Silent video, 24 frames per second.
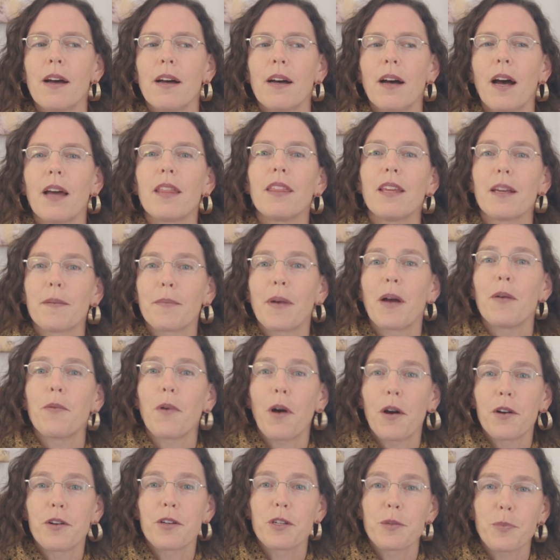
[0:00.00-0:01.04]
I think my
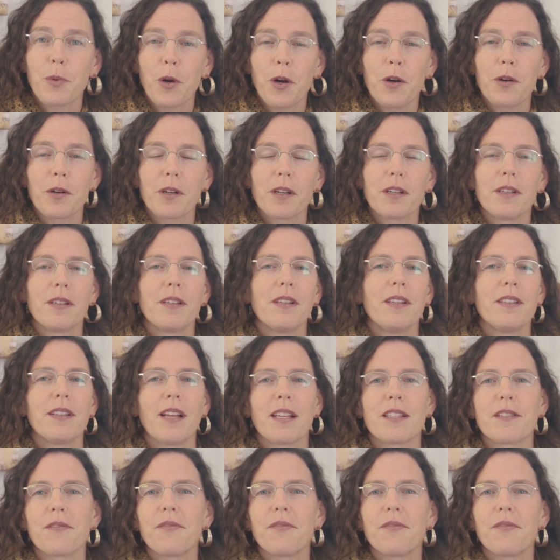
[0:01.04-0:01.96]
water's broke. That's